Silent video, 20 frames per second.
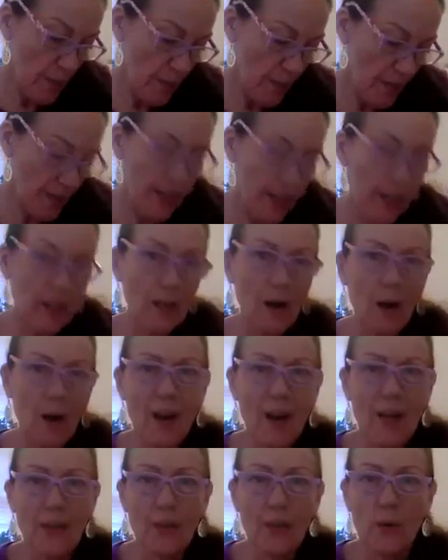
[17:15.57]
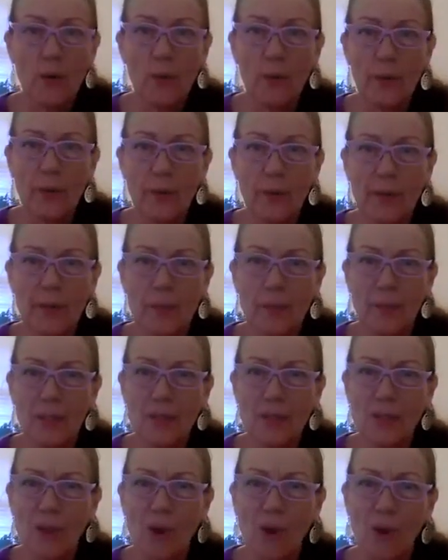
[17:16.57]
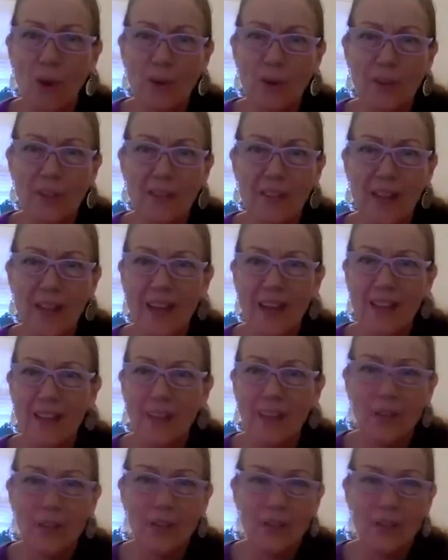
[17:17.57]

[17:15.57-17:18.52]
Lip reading: thinking, oh, I thought we were going to be told exactly what